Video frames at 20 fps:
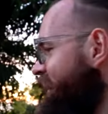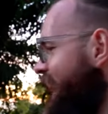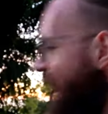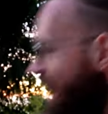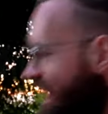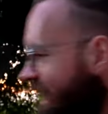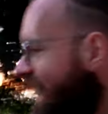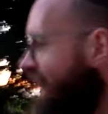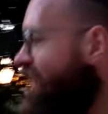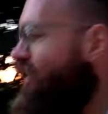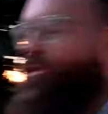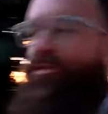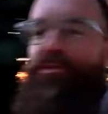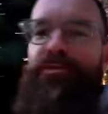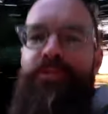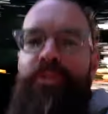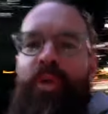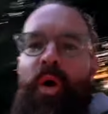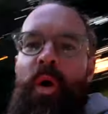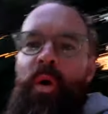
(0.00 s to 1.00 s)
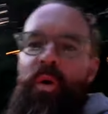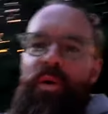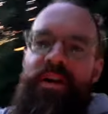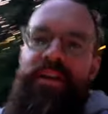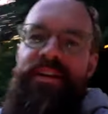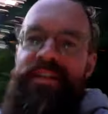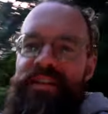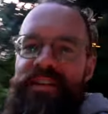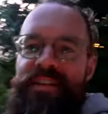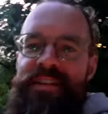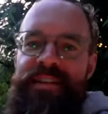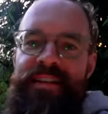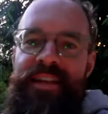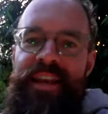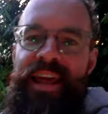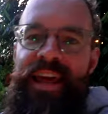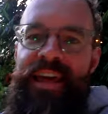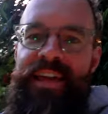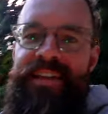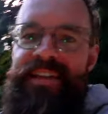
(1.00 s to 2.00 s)
I cannot throw
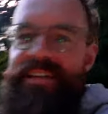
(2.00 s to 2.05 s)
like